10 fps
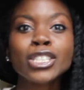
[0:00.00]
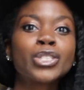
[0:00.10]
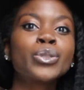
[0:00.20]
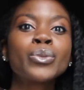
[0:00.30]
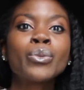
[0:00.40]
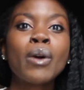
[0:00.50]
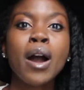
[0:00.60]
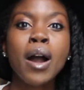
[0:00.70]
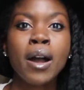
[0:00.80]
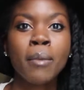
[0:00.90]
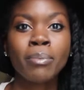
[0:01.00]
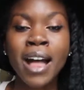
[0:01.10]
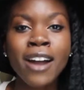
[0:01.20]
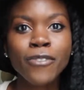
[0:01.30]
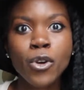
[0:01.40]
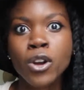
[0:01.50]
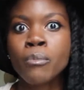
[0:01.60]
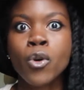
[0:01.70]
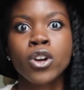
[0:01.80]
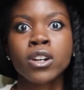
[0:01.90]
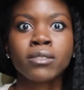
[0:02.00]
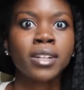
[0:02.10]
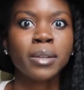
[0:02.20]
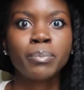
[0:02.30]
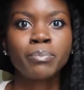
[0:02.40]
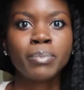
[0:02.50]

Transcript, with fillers: to a platform or a